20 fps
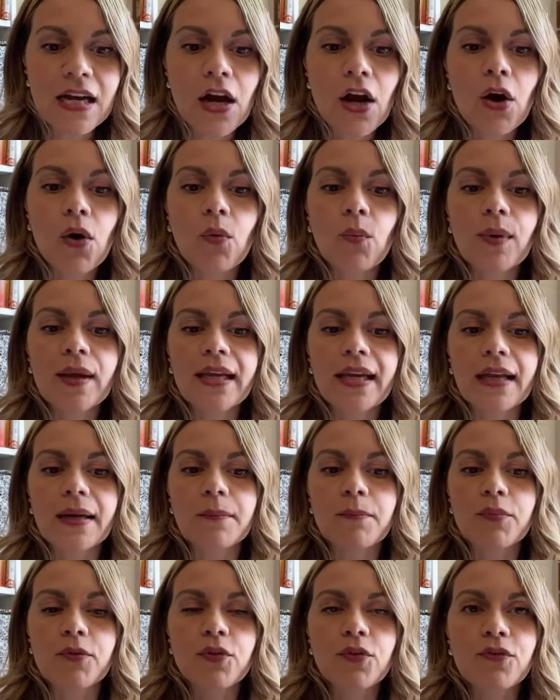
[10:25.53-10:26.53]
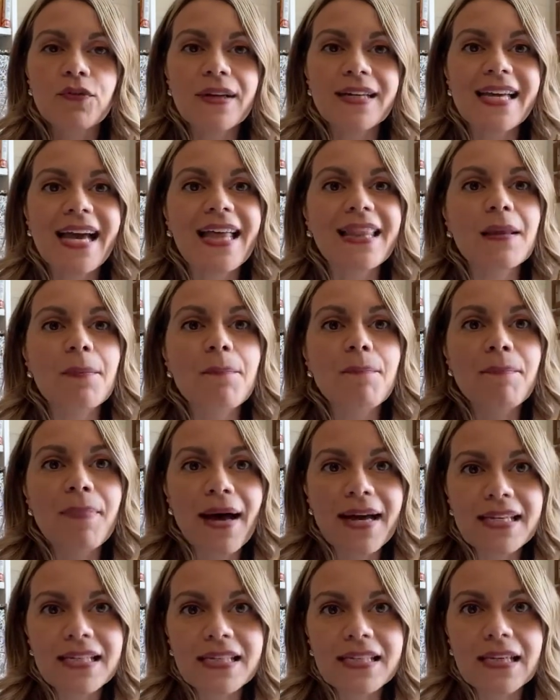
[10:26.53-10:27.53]
we can improve it, and the
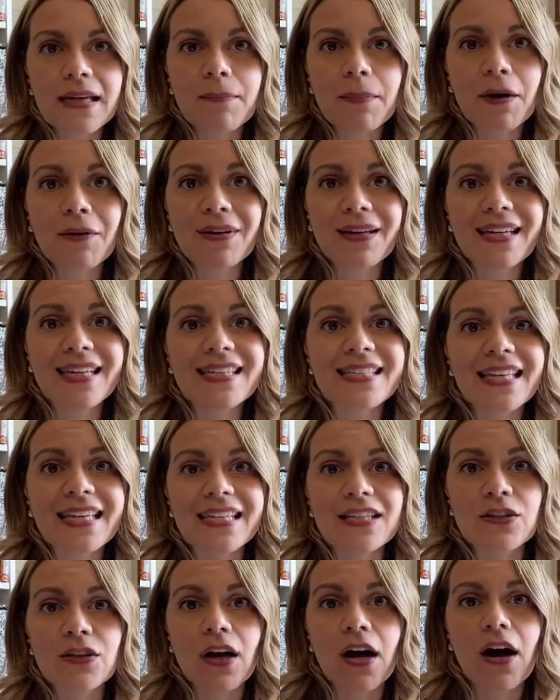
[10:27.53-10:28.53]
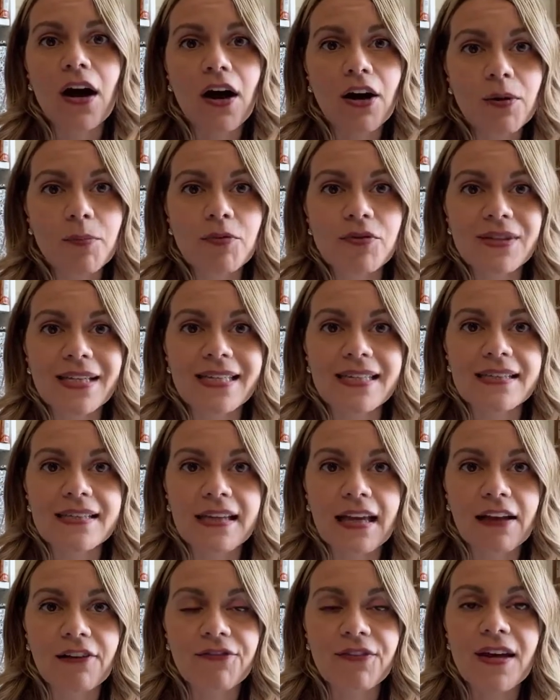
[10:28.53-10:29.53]
best thing about it is that it's 100%
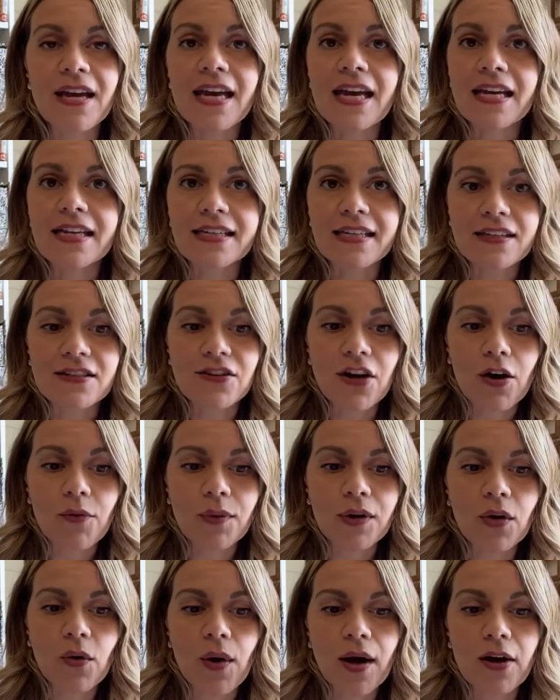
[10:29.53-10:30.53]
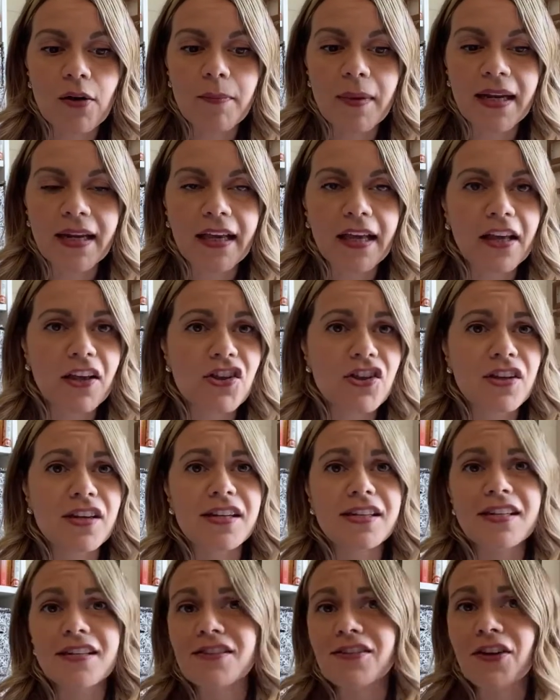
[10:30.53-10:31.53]
safe. It does not require medication,
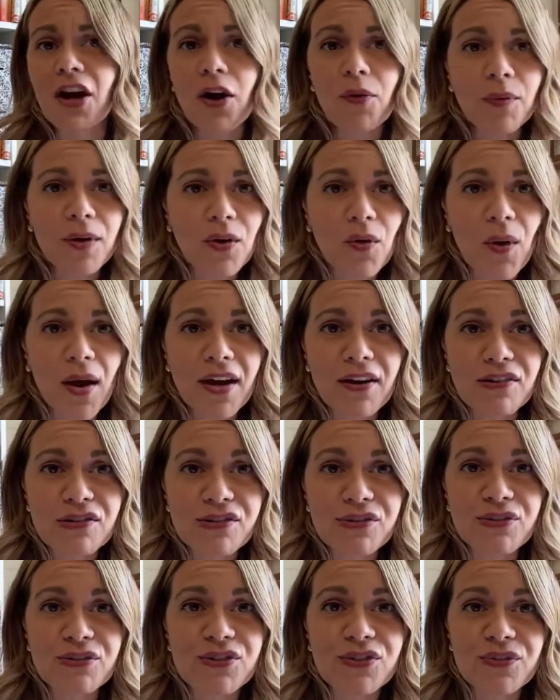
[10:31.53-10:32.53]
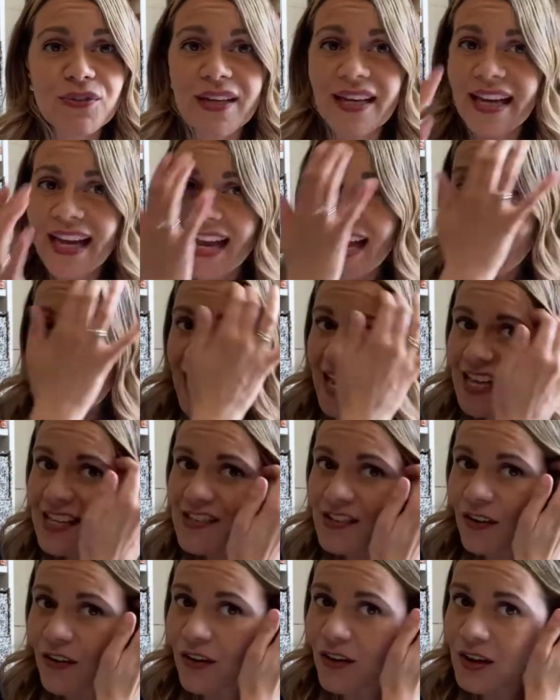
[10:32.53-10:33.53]
it does not require surgery.
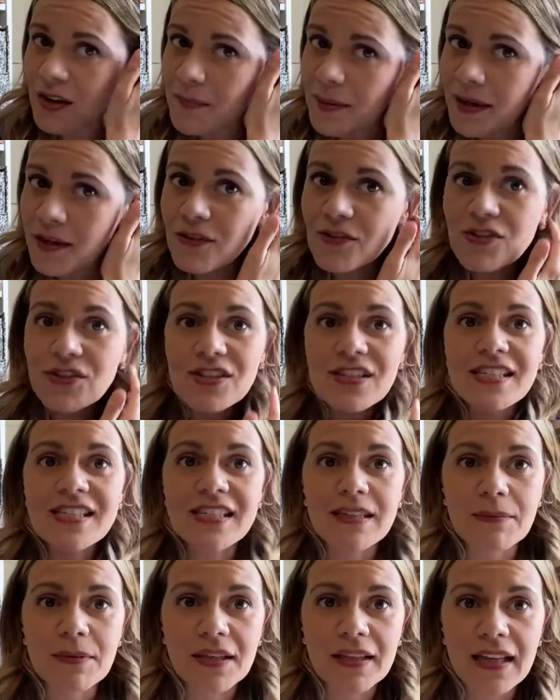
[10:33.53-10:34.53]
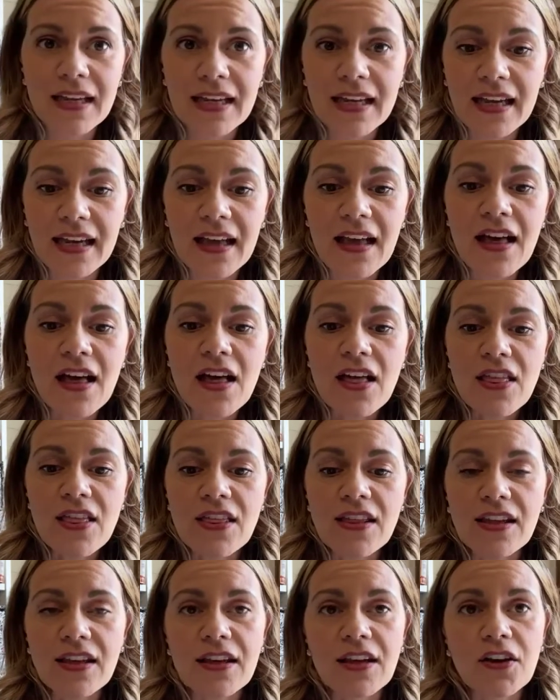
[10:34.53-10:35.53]
It's all about just stimulating
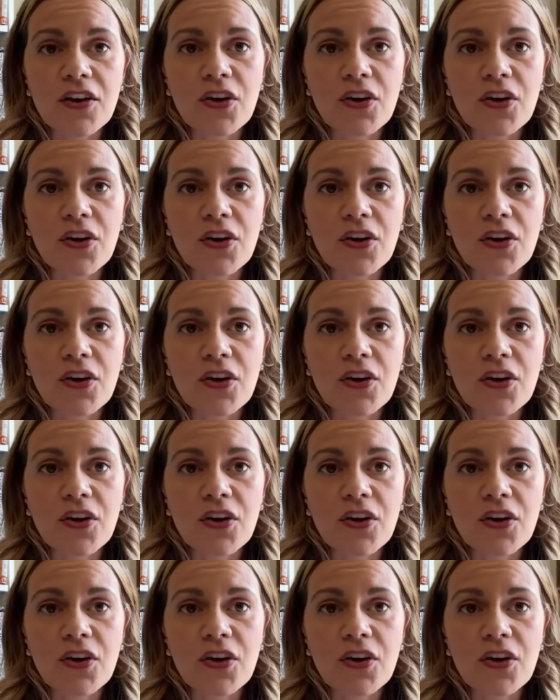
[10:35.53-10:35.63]
the